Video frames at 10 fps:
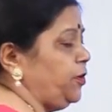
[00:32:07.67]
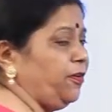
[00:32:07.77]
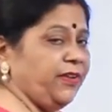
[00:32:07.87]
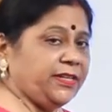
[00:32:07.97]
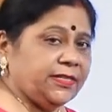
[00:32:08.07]
P
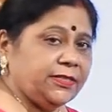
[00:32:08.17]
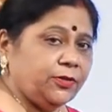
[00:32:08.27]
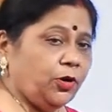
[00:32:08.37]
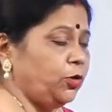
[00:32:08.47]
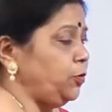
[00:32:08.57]
of x is
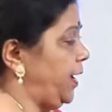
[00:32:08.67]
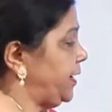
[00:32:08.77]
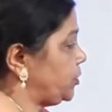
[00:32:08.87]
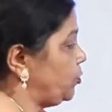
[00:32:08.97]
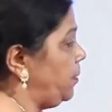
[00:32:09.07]
equal to
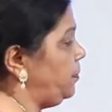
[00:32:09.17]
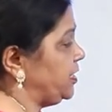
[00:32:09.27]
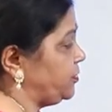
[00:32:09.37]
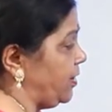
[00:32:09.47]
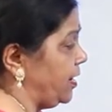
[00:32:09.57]
x square
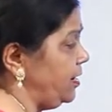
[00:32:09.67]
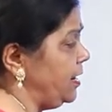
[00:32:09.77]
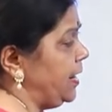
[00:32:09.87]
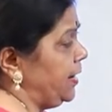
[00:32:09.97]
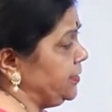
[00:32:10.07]
plus 1
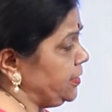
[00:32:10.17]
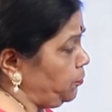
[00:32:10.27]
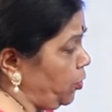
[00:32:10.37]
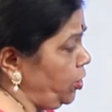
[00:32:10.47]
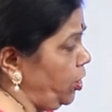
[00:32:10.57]
is a
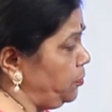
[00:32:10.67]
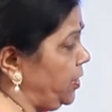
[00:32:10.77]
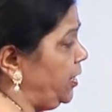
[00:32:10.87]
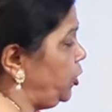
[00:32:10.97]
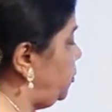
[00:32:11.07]

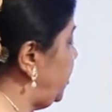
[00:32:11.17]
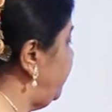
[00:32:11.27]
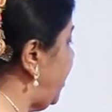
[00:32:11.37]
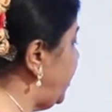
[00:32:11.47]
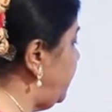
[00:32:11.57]
polynomial to be
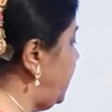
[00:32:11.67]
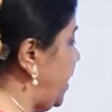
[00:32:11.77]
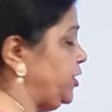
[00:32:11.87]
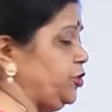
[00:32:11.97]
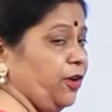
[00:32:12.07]
divided
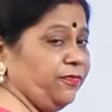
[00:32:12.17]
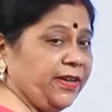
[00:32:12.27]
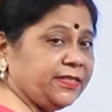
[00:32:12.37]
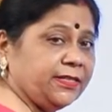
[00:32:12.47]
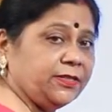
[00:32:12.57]
by g of
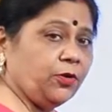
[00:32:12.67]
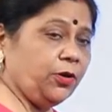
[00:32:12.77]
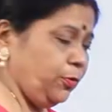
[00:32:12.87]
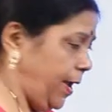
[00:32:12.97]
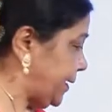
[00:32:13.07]
x is
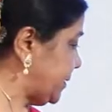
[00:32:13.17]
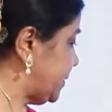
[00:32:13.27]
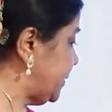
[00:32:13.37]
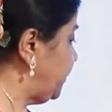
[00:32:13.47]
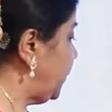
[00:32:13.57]
equal to
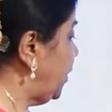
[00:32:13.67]
x.